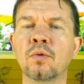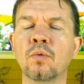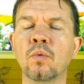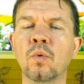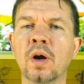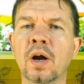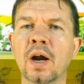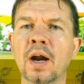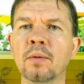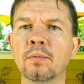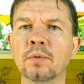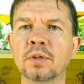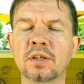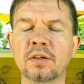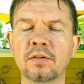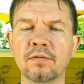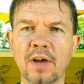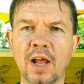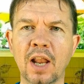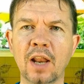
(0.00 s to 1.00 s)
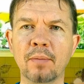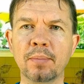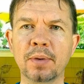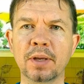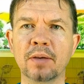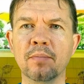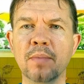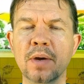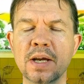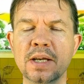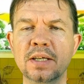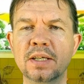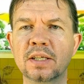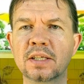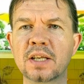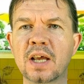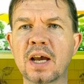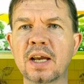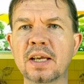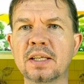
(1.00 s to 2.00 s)
where I was developing my
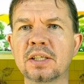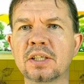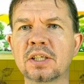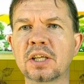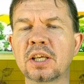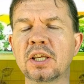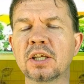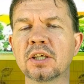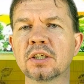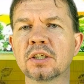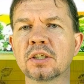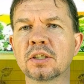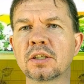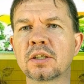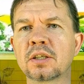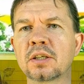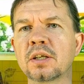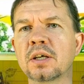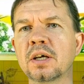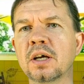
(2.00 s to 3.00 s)
design skills